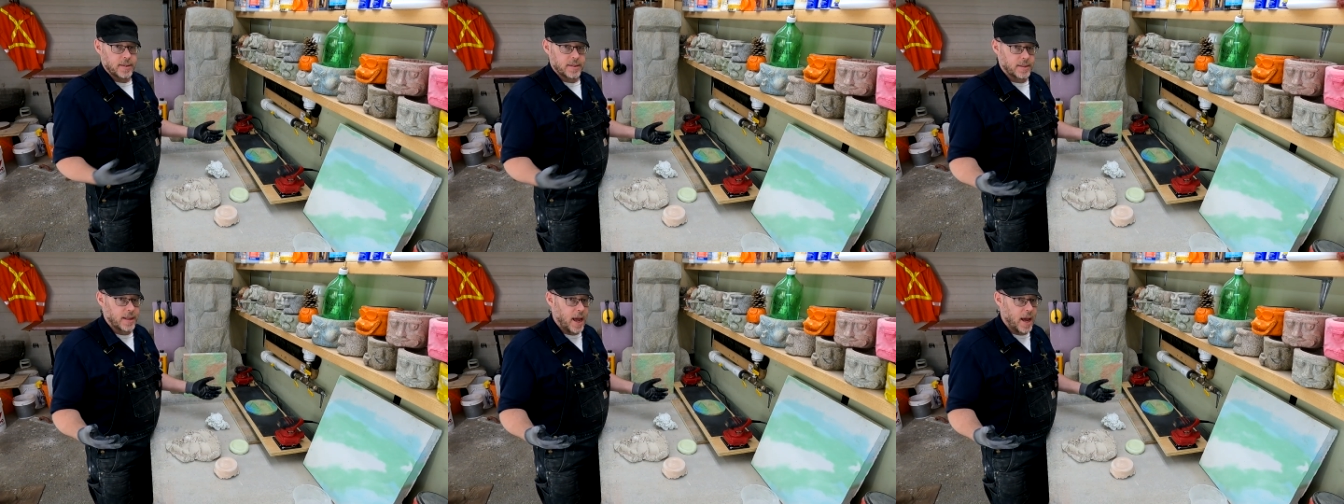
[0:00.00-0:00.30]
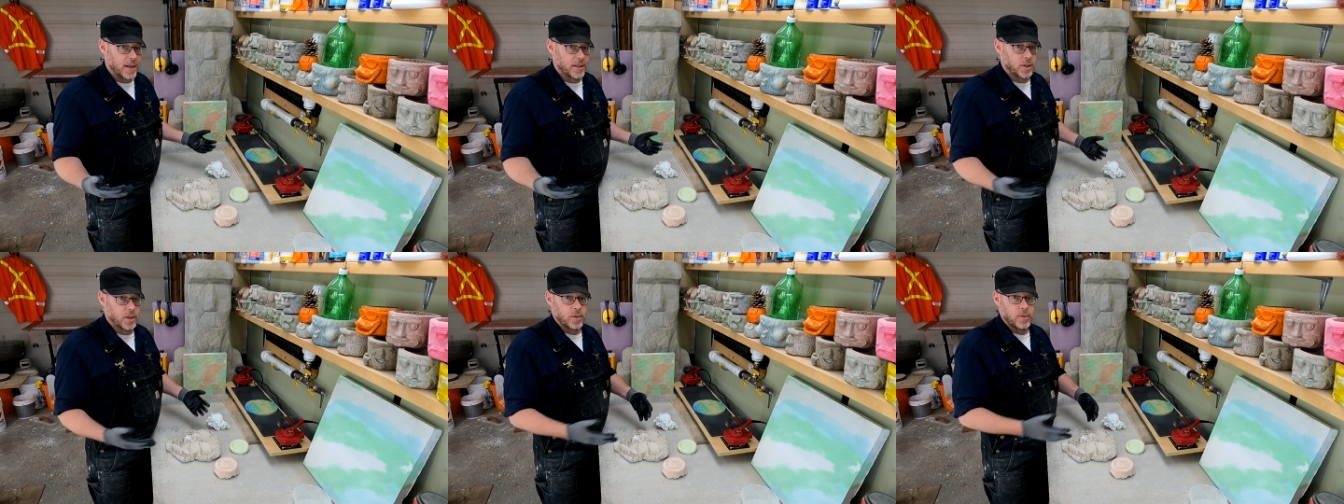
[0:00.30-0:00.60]

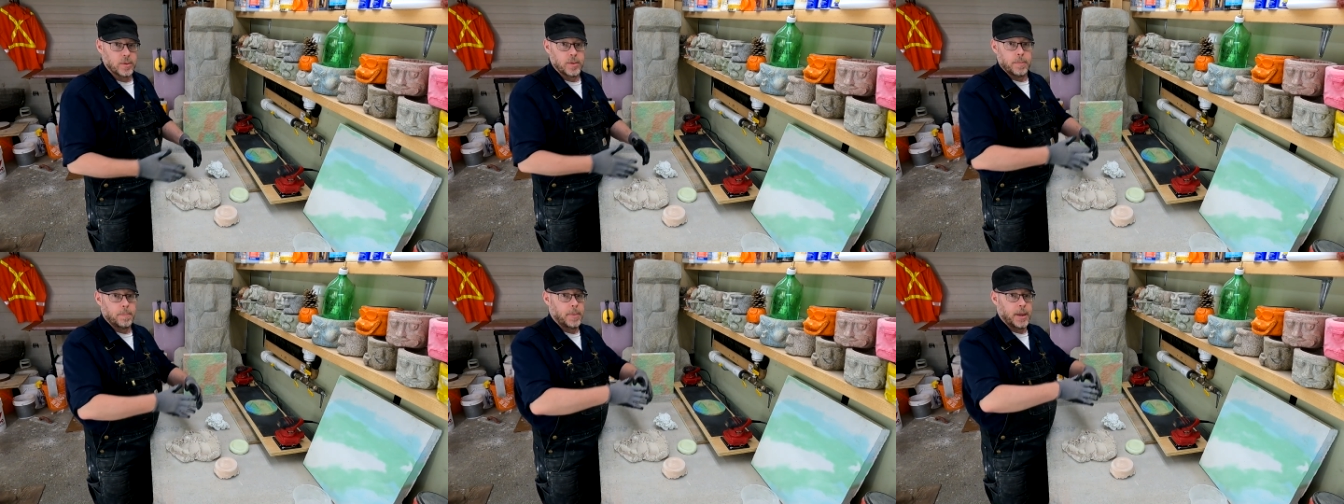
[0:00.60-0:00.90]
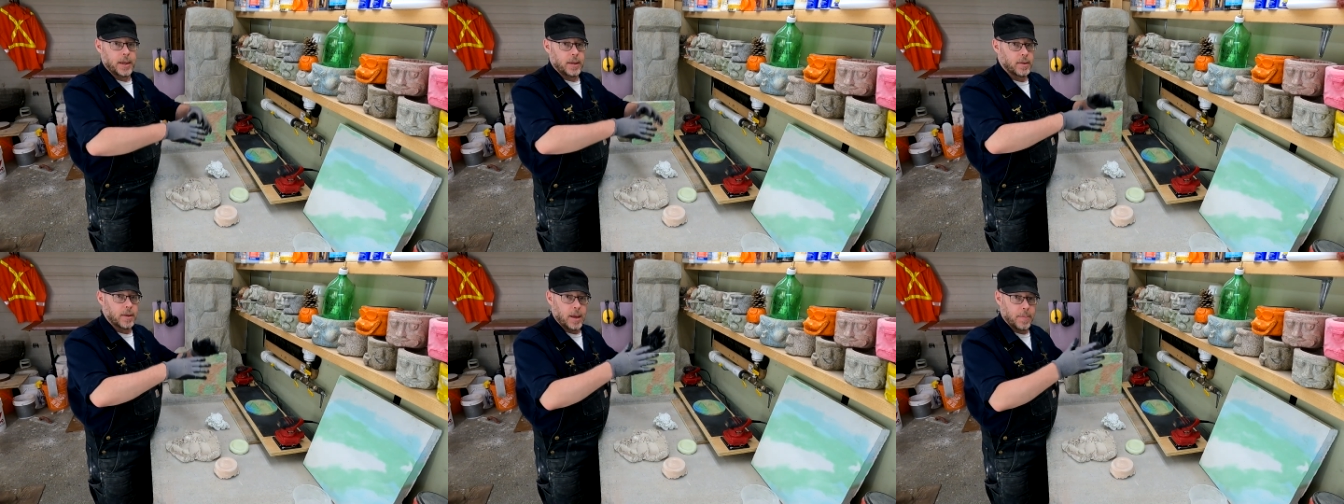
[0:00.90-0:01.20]
statue a
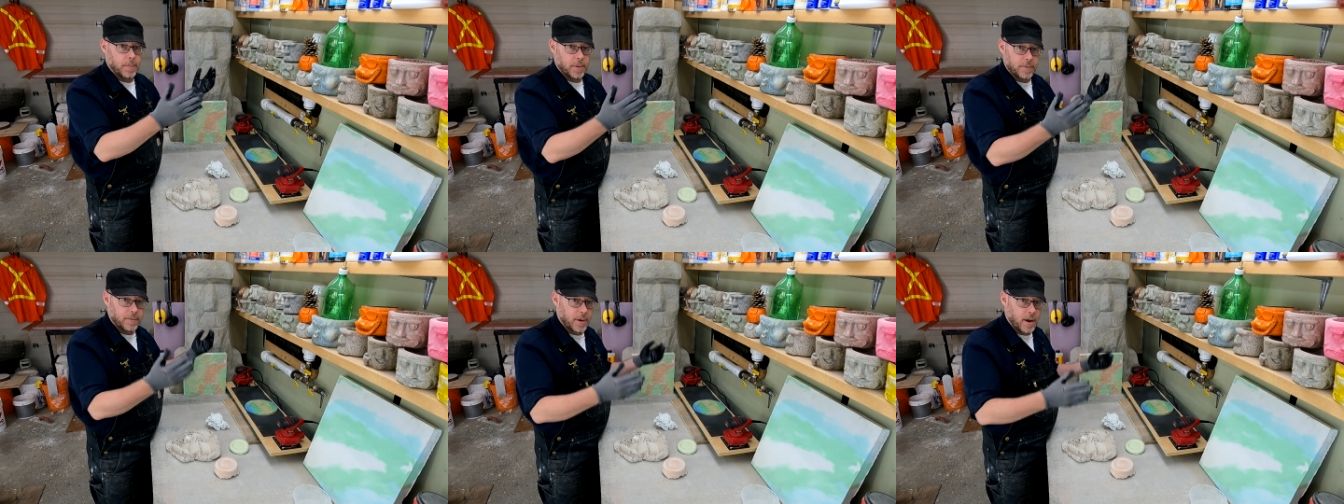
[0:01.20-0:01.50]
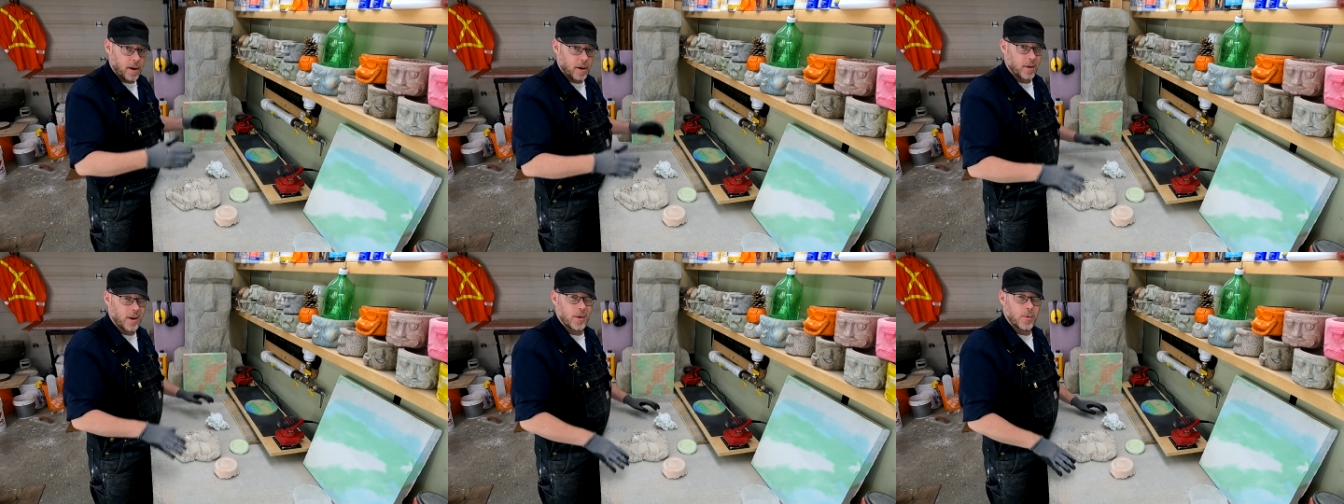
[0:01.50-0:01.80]
big lump of
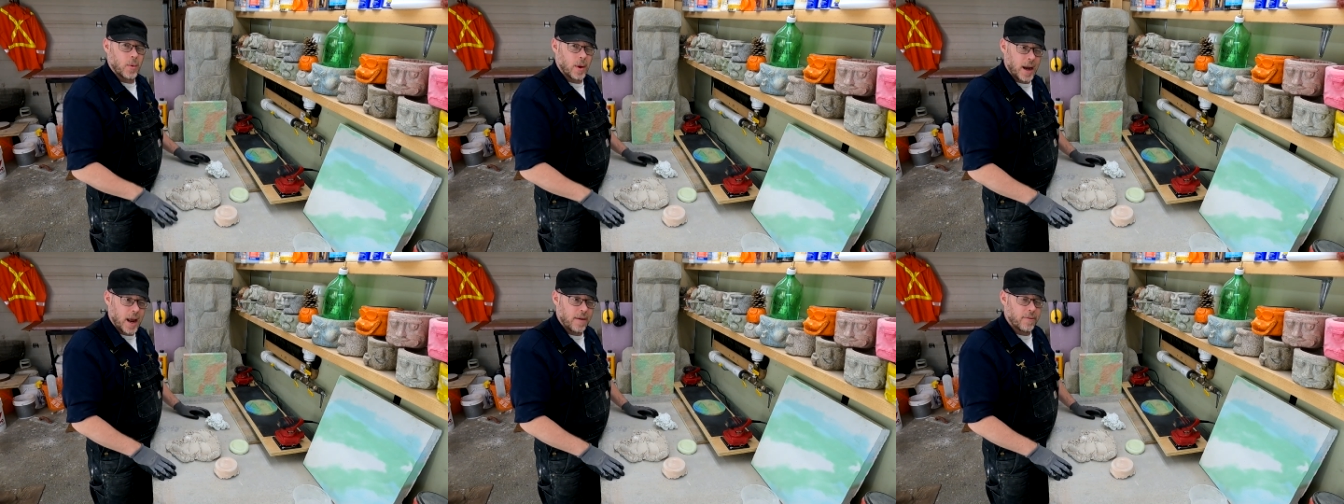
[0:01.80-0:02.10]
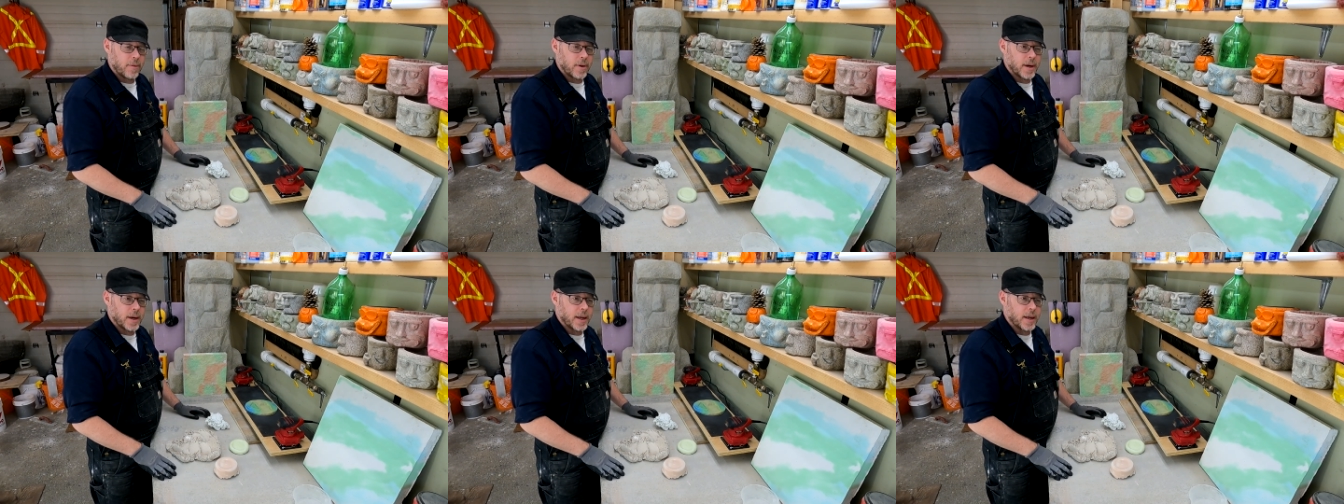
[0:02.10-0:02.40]
concrete
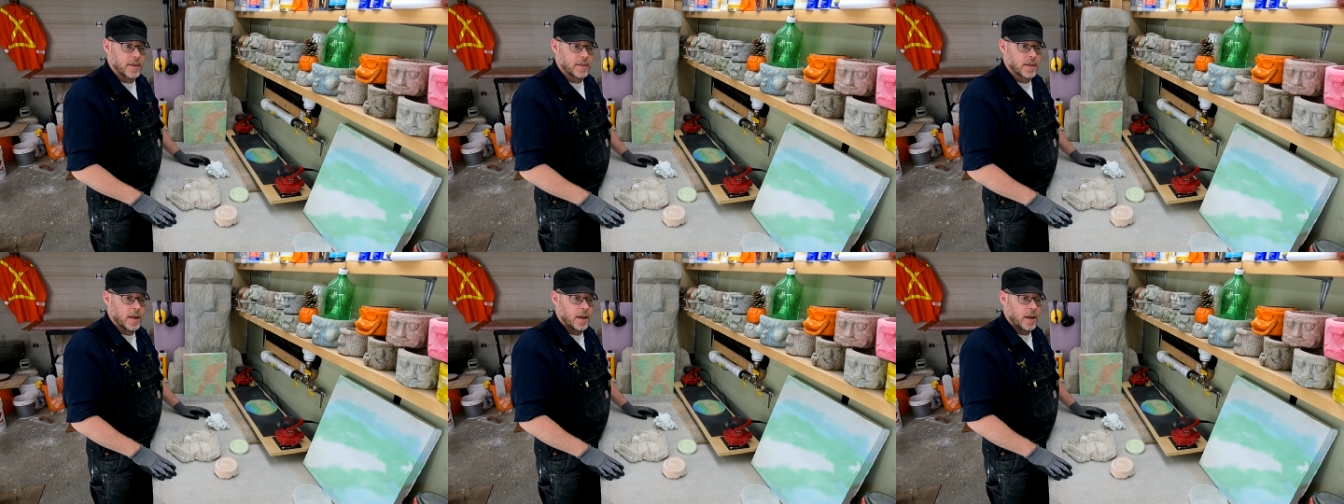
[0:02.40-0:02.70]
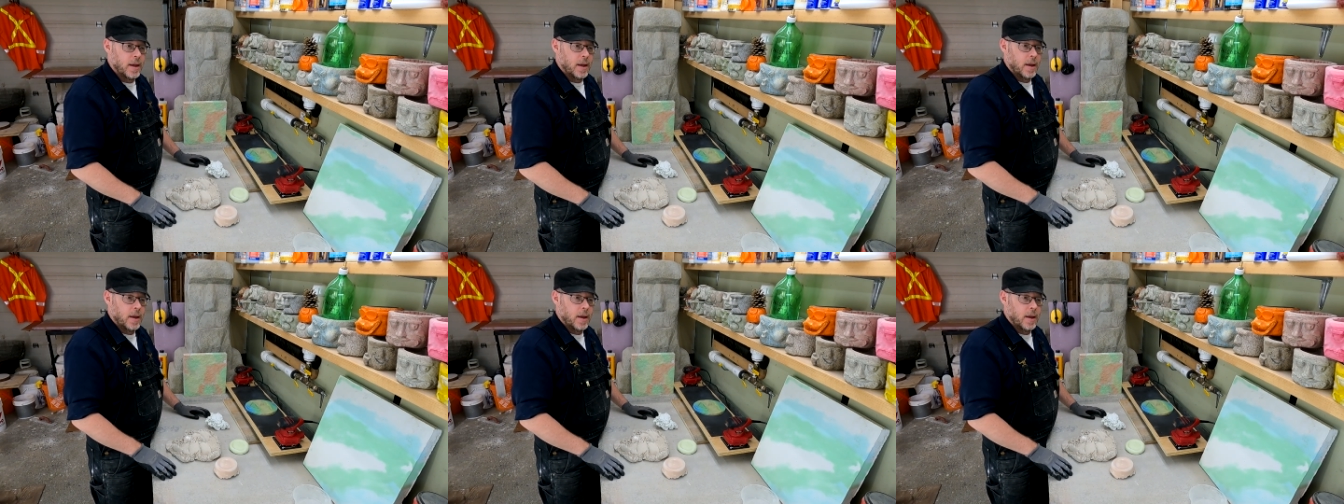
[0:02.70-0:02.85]
whatever it is